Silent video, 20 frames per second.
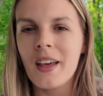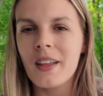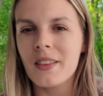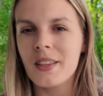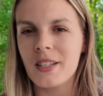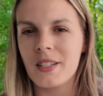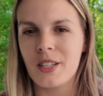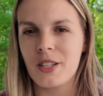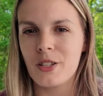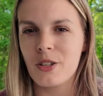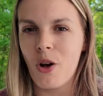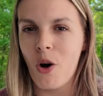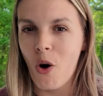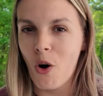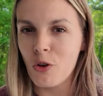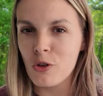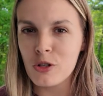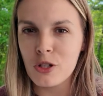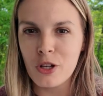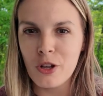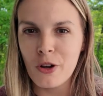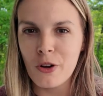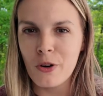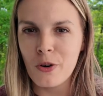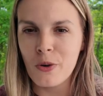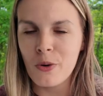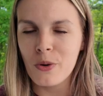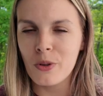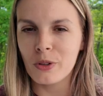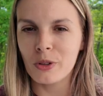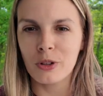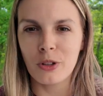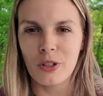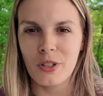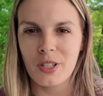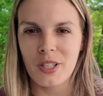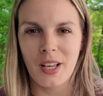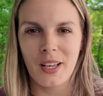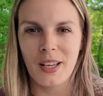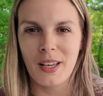this is also
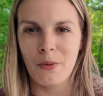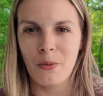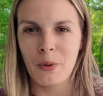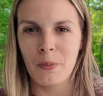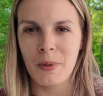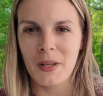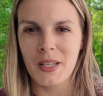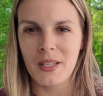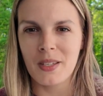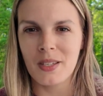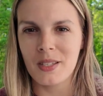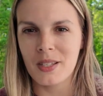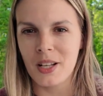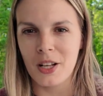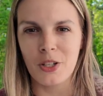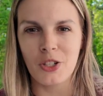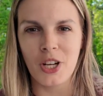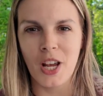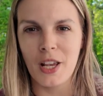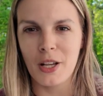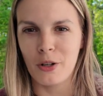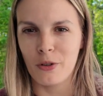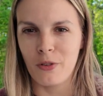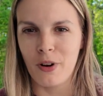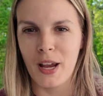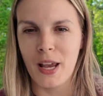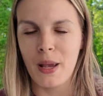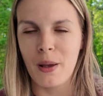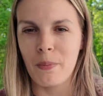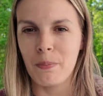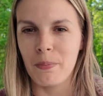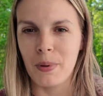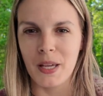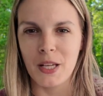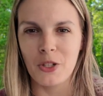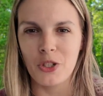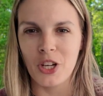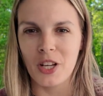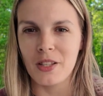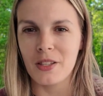looks like it would be such a great
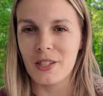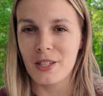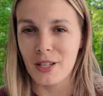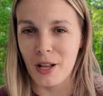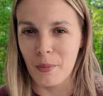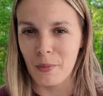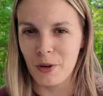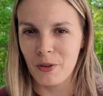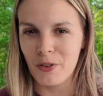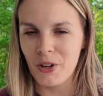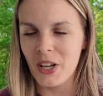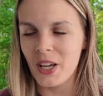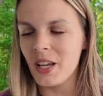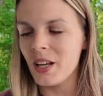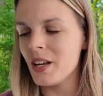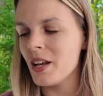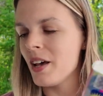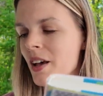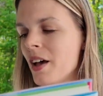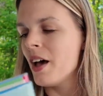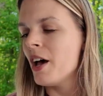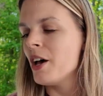beach and summer read.